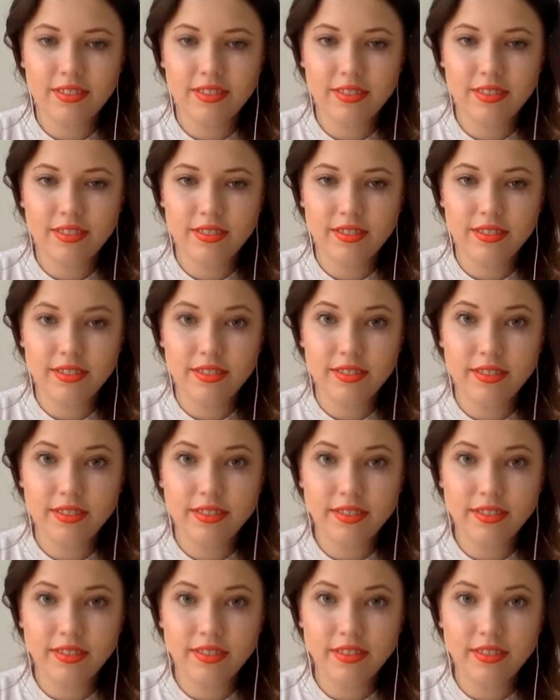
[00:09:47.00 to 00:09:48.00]

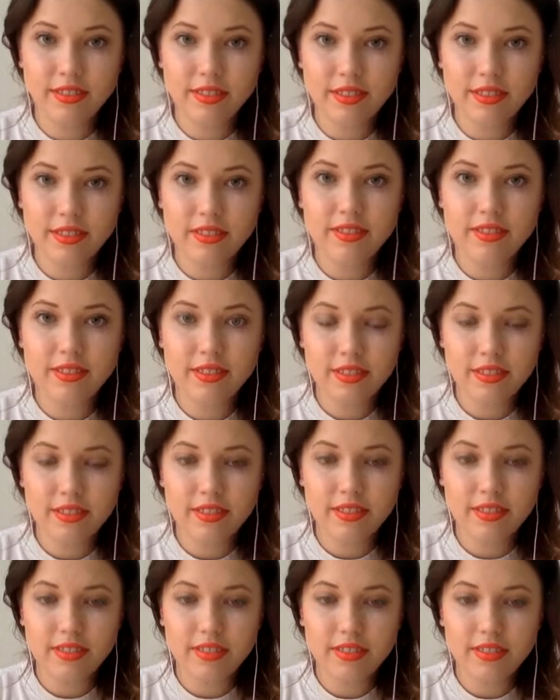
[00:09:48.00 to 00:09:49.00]

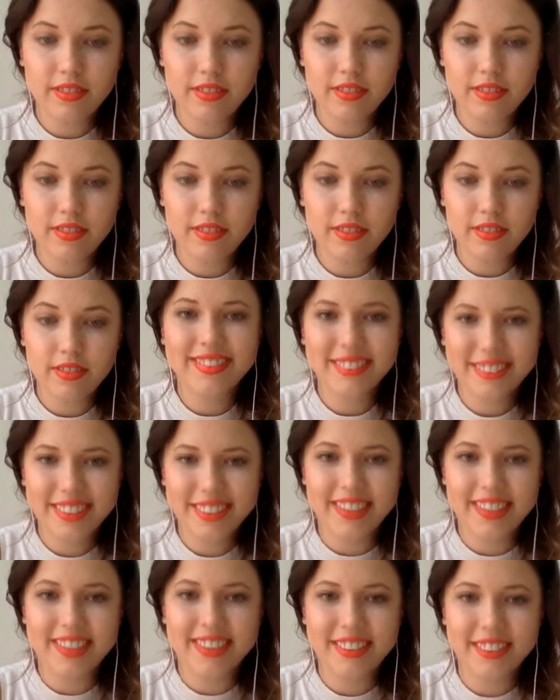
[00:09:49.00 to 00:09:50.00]

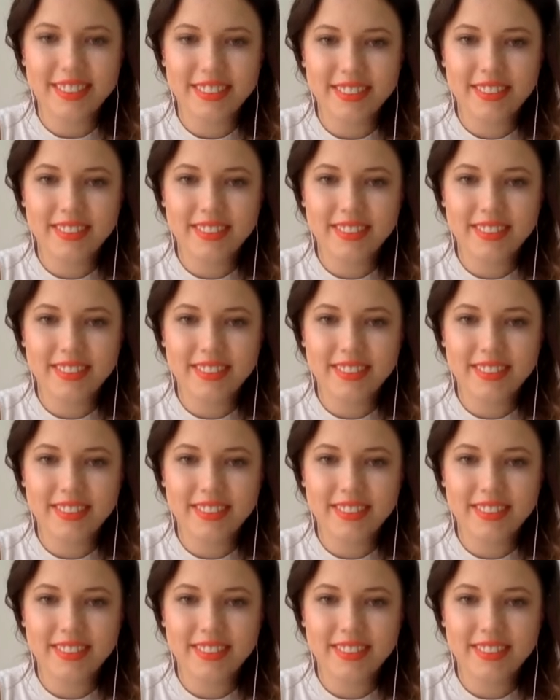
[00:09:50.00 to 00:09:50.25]
(not speaking)